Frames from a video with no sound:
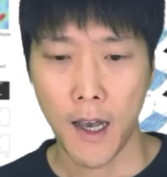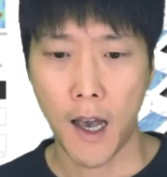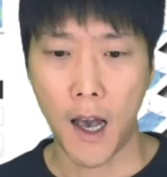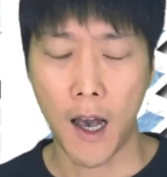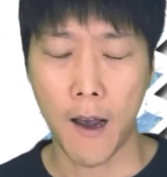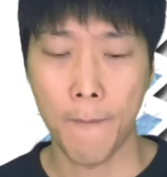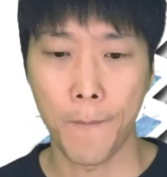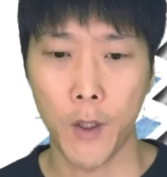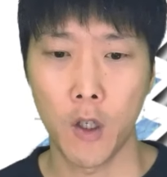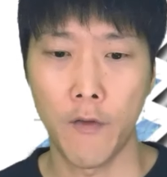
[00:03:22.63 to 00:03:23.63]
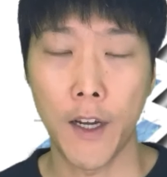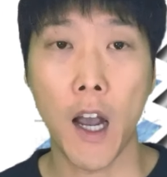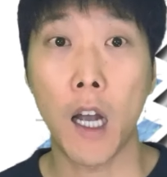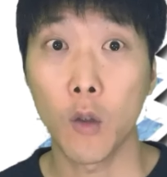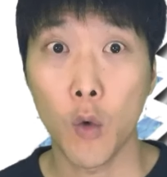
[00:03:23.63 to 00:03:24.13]
Very
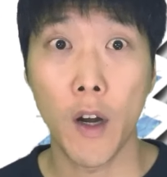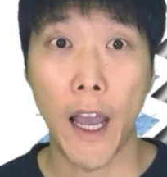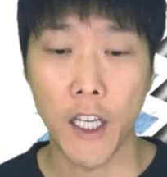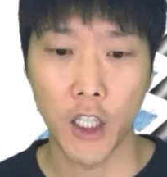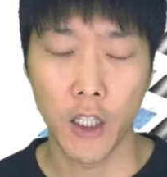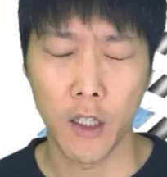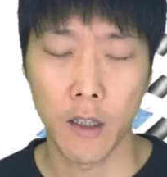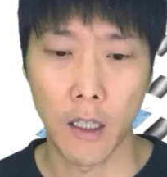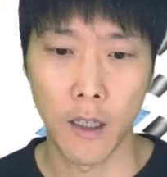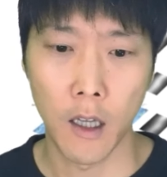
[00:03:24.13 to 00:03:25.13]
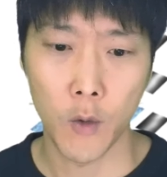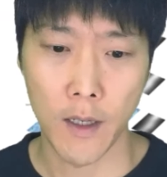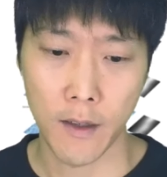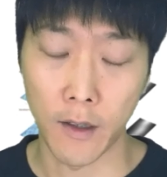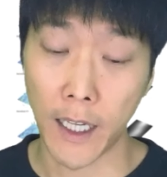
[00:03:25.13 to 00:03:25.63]
hardcore engineer, they're dealing
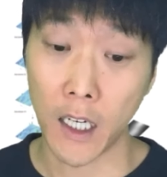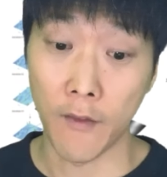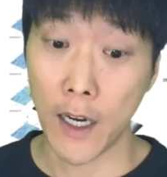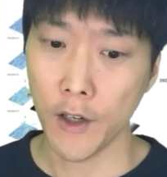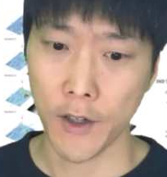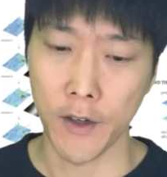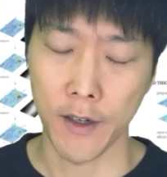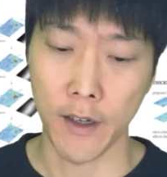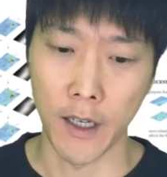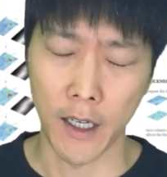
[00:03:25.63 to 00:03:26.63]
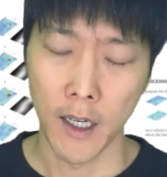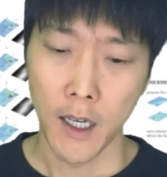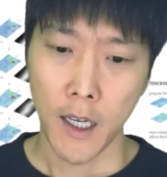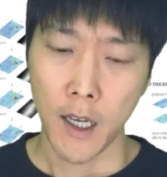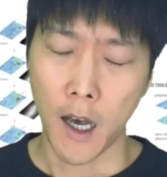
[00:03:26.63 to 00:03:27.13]
with the data very seriously
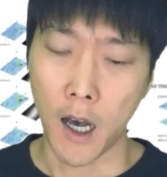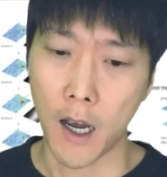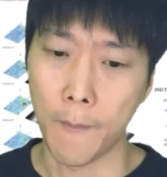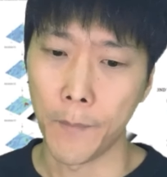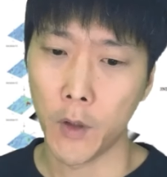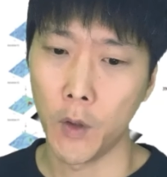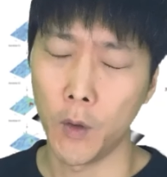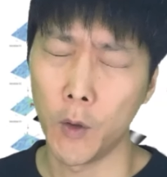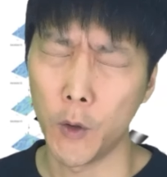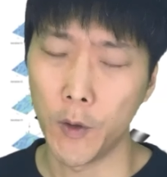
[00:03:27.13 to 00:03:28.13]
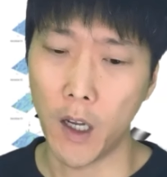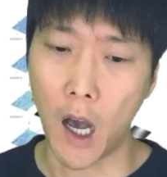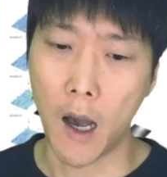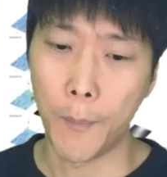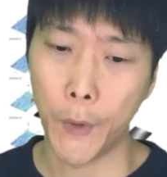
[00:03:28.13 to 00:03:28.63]
to
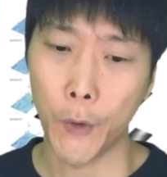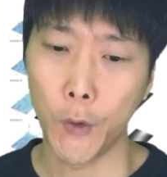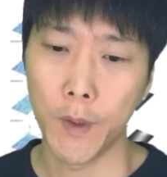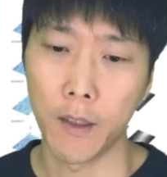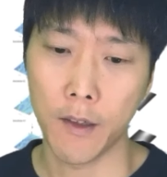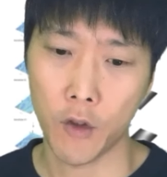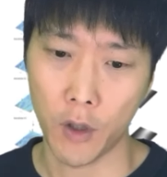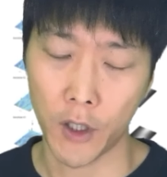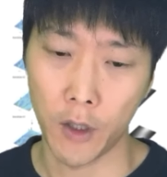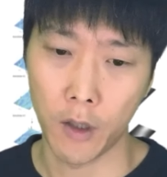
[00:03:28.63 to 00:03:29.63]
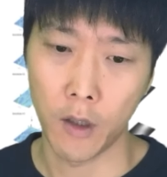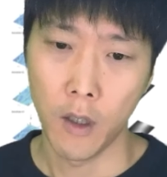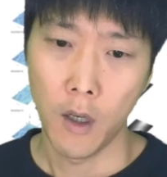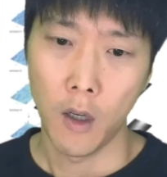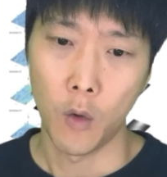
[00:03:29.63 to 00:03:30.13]
prove the structure
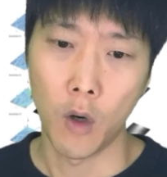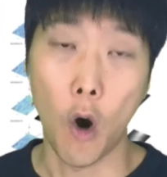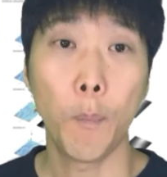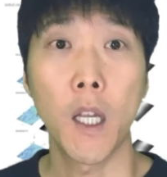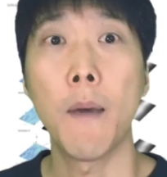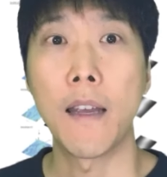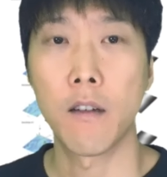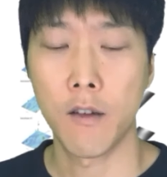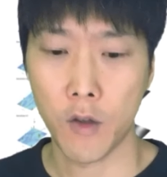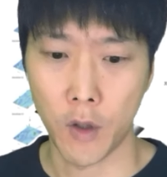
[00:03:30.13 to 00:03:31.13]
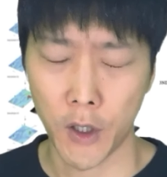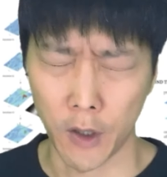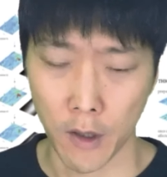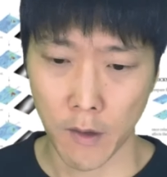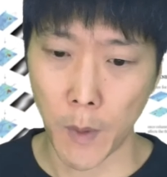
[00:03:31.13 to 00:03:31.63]
or optimize the structures.